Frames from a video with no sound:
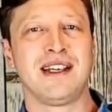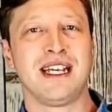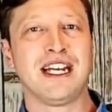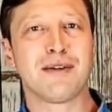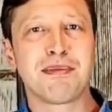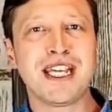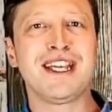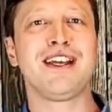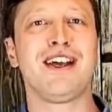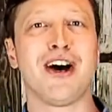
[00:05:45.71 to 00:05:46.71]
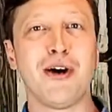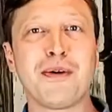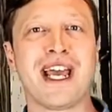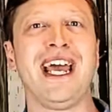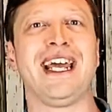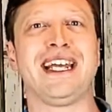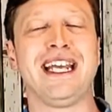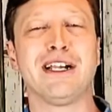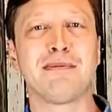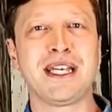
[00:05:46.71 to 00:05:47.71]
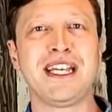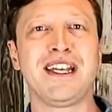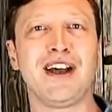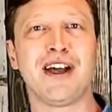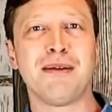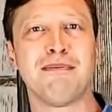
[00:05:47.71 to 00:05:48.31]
It'll be okay. It'll be